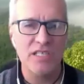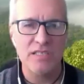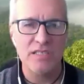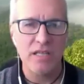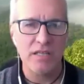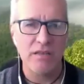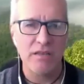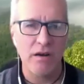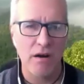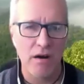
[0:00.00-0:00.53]

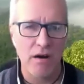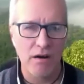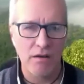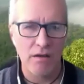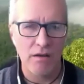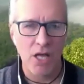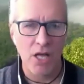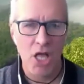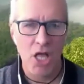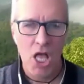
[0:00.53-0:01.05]
that
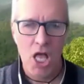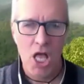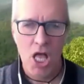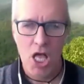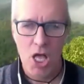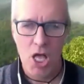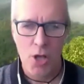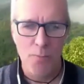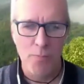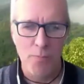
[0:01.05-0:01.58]
are
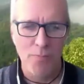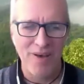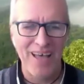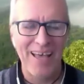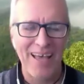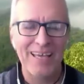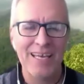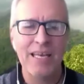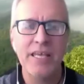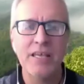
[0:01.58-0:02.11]

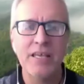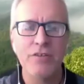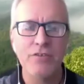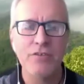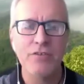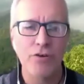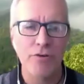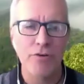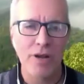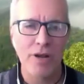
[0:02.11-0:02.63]
piling on the
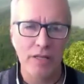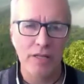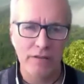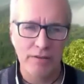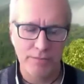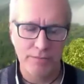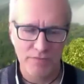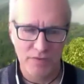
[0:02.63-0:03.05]
ground